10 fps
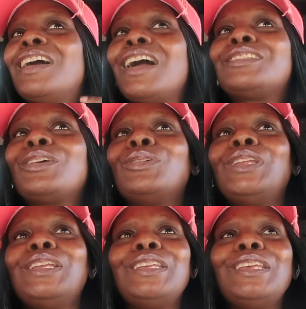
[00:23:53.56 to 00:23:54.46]
I told
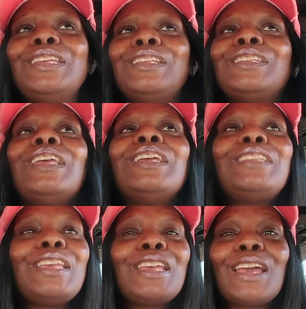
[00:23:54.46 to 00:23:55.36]
Nadine,
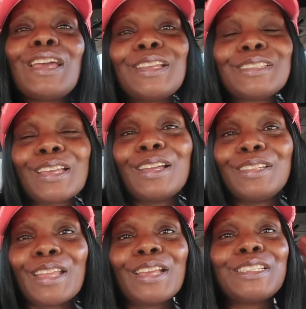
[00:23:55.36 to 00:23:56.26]
Nadine has a
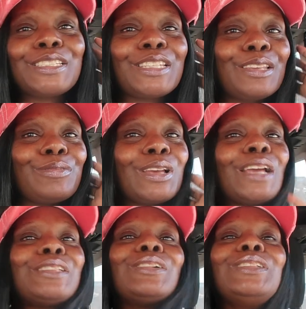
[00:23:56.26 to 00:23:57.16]
nice shape.
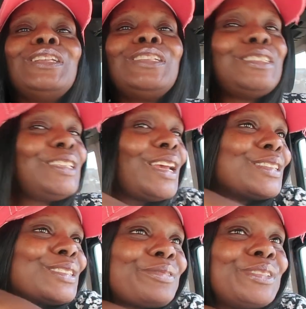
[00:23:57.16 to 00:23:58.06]
I told Nadine she
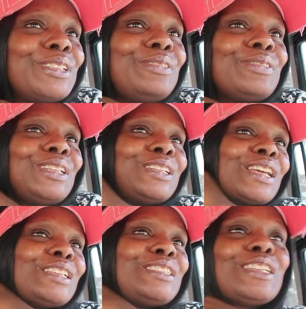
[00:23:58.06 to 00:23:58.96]
has a really, really
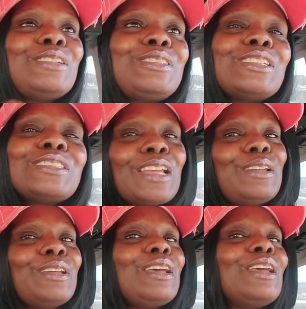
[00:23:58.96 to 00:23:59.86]
nice shape. She is
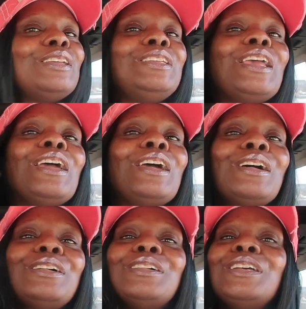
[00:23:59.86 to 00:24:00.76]
like,
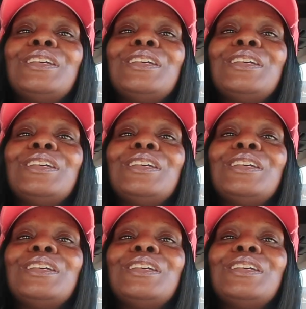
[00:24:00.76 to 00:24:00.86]
yeah.